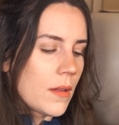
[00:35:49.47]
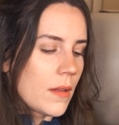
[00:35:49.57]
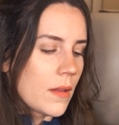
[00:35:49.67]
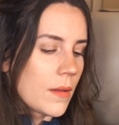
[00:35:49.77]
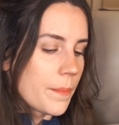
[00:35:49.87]

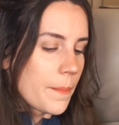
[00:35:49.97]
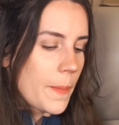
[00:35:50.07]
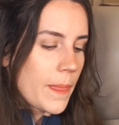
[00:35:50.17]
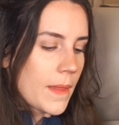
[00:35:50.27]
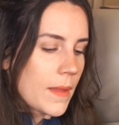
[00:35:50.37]
I'm
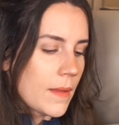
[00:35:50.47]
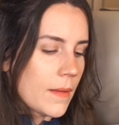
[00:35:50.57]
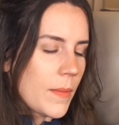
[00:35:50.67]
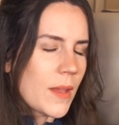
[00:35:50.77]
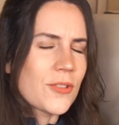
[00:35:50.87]

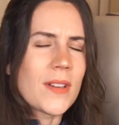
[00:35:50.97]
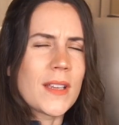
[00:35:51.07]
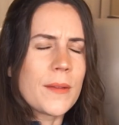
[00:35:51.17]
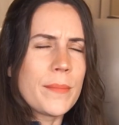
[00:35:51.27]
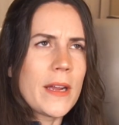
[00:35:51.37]
not
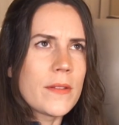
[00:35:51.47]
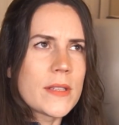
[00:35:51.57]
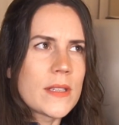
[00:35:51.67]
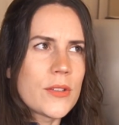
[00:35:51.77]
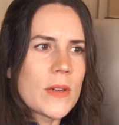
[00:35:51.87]
trying to compare
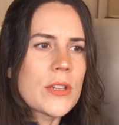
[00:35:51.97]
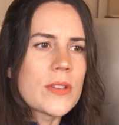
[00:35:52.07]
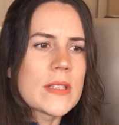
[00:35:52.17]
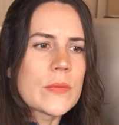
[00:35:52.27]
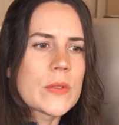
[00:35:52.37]
the
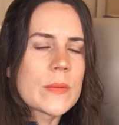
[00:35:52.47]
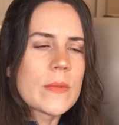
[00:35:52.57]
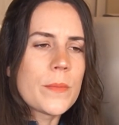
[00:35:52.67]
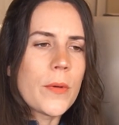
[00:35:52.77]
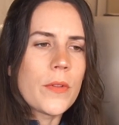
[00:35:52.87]
situations.
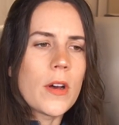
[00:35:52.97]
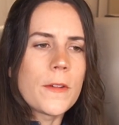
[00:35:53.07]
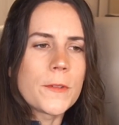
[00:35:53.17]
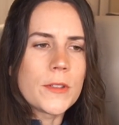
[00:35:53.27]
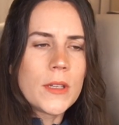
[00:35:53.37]
They're both
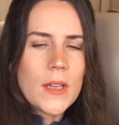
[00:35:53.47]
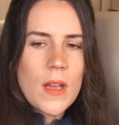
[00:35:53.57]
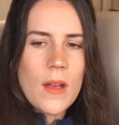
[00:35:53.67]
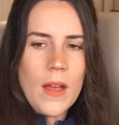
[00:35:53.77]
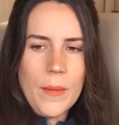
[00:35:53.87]
awful.
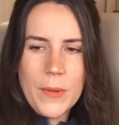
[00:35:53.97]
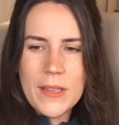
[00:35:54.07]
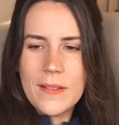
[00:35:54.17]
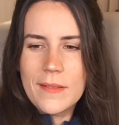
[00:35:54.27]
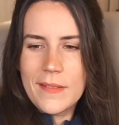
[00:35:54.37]

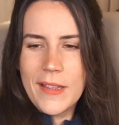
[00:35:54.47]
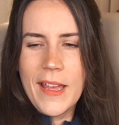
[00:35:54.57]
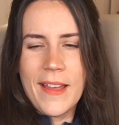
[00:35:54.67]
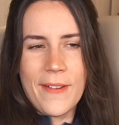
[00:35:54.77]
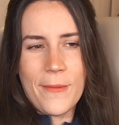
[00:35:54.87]
But
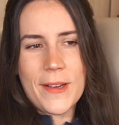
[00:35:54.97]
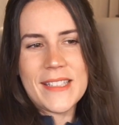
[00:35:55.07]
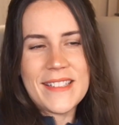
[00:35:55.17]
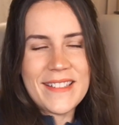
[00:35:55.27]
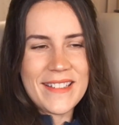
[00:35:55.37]
I
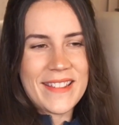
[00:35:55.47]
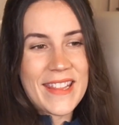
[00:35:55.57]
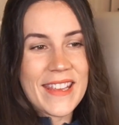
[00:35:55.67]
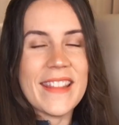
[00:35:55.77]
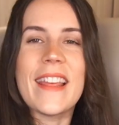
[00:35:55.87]
wasn't
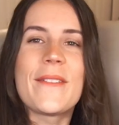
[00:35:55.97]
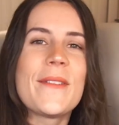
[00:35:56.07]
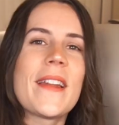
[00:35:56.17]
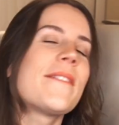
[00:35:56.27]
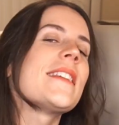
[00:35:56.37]
thinking that
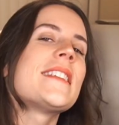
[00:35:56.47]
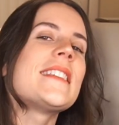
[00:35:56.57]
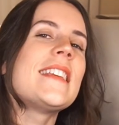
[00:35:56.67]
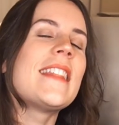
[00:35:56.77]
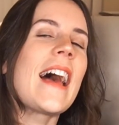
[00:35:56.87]
we would have to
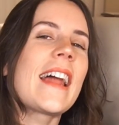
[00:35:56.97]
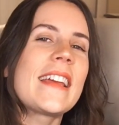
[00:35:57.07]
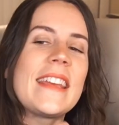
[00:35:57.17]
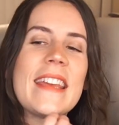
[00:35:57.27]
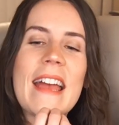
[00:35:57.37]
see that
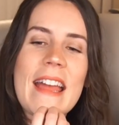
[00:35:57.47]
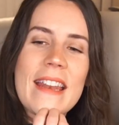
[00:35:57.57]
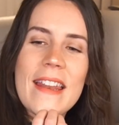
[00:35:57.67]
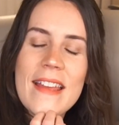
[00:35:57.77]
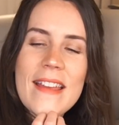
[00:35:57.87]

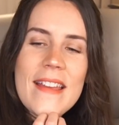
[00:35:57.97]
again.